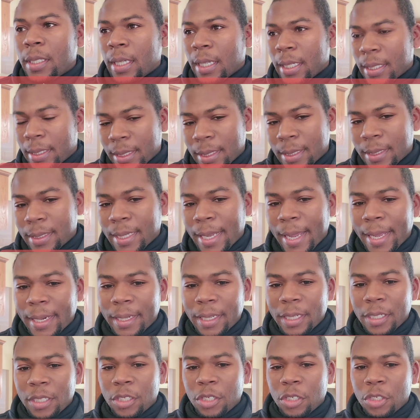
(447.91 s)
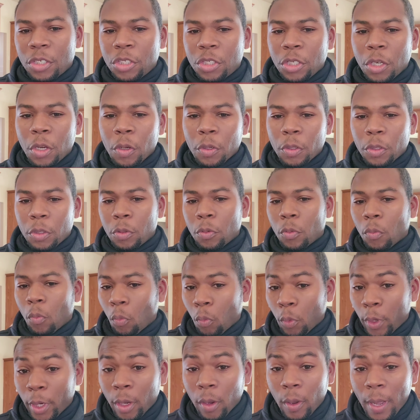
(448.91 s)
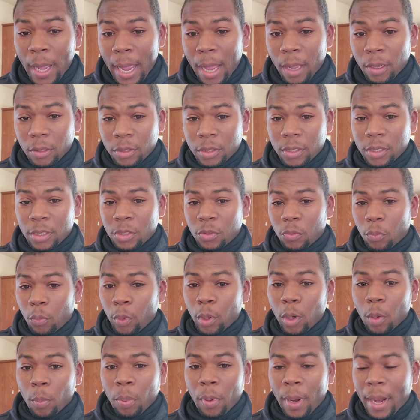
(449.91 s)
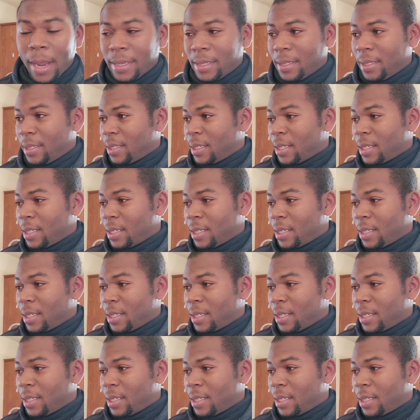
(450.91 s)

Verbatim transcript: is intended to show you real houses, real prices.